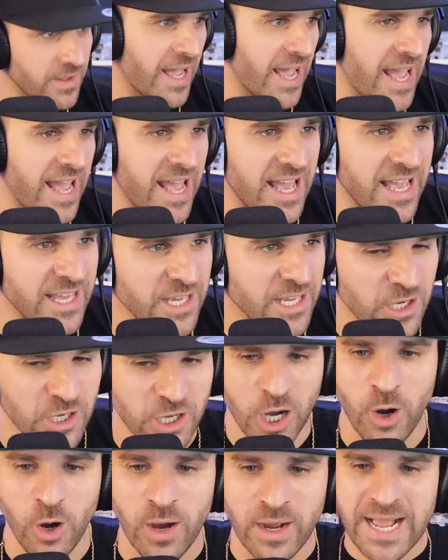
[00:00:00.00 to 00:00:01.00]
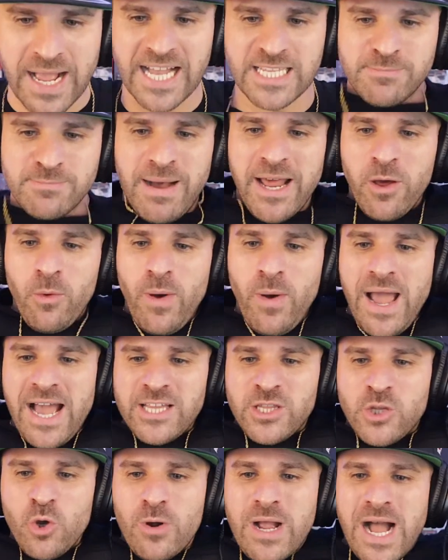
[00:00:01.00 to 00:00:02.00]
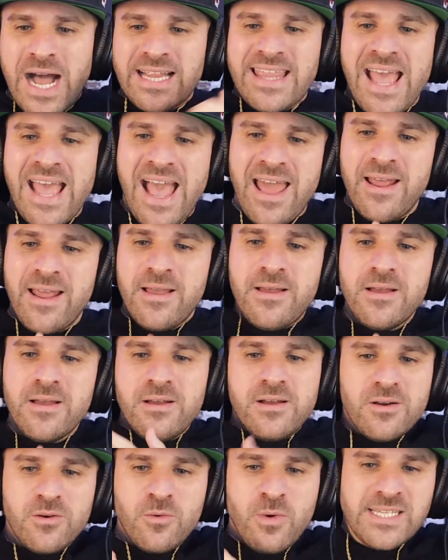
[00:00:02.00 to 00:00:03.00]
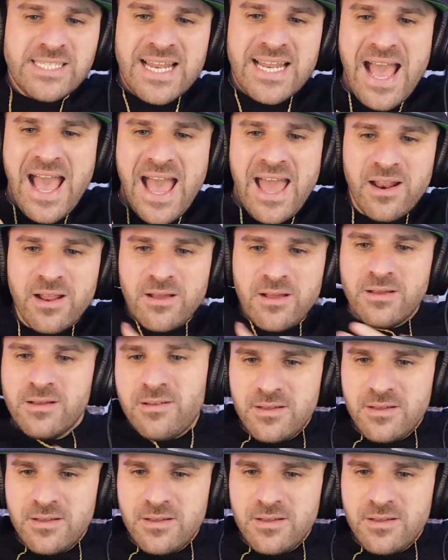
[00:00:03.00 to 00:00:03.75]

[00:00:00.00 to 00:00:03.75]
There you go. And guys, by the way, I do got that. Where's it at?